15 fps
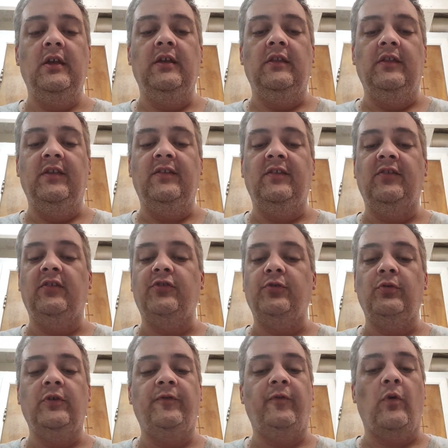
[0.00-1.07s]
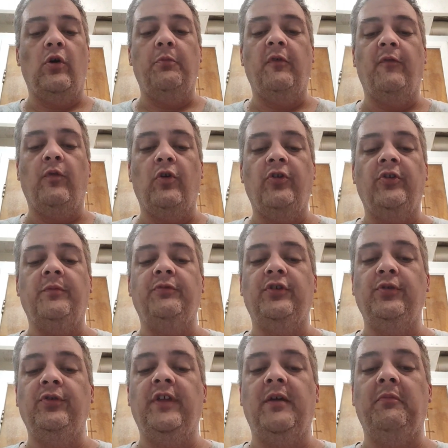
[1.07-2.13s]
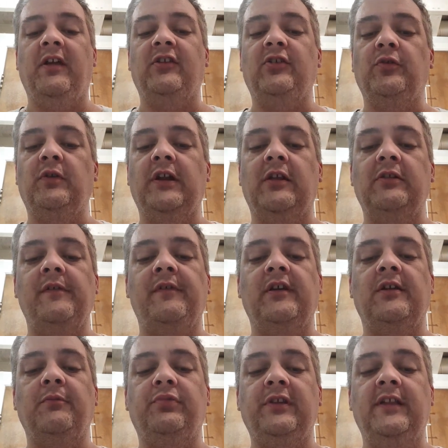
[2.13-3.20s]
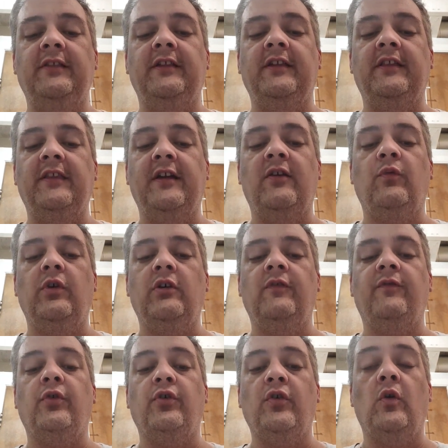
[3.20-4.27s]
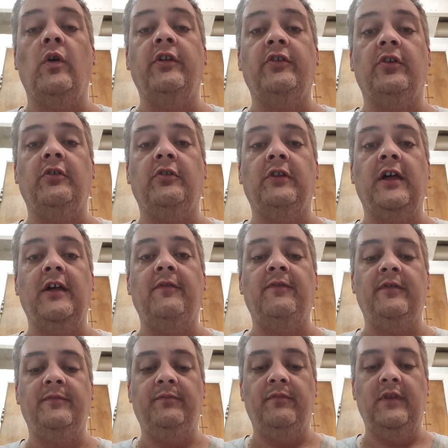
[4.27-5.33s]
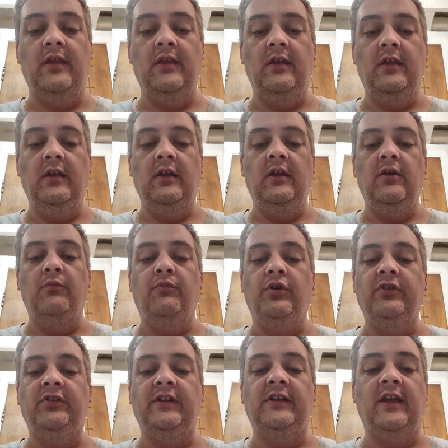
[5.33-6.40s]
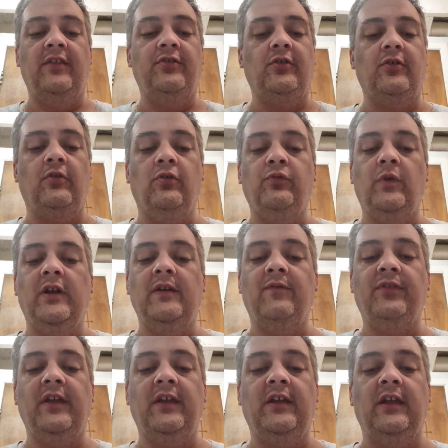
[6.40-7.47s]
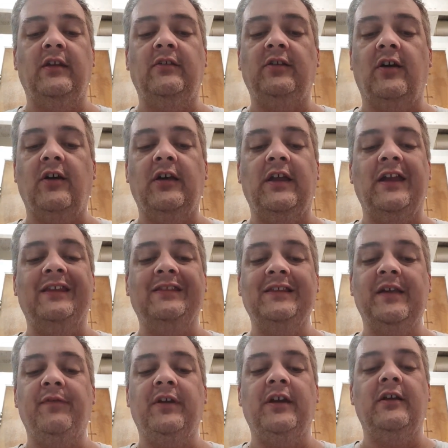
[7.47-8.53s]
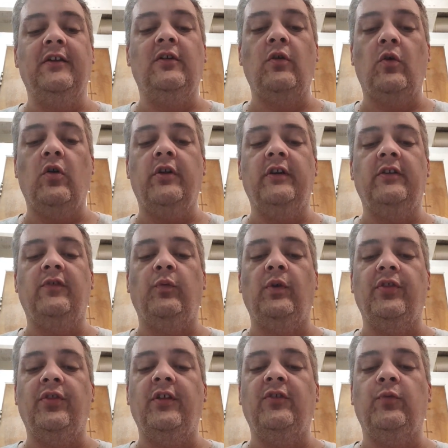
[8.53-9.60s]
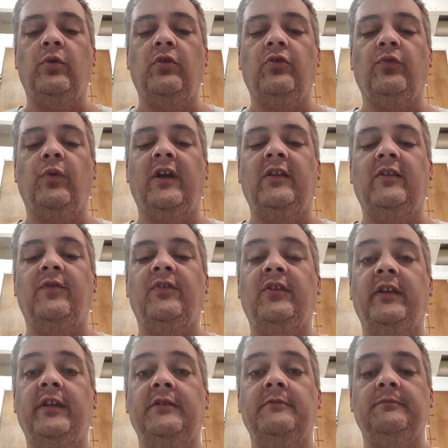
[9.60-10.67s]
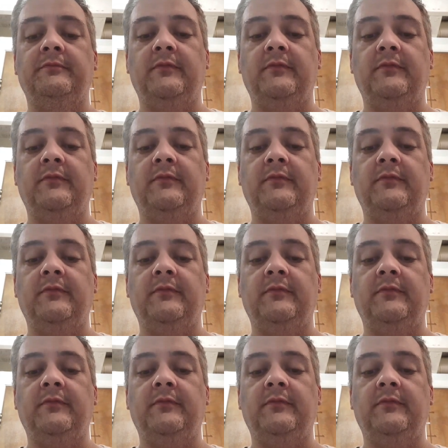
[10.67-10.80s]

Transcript: This is the truest form of worship to them, as you are now living completely in their will for your eternal life. Put to death your old way of thinking, talking, and living in accordance with this world's ways of sin.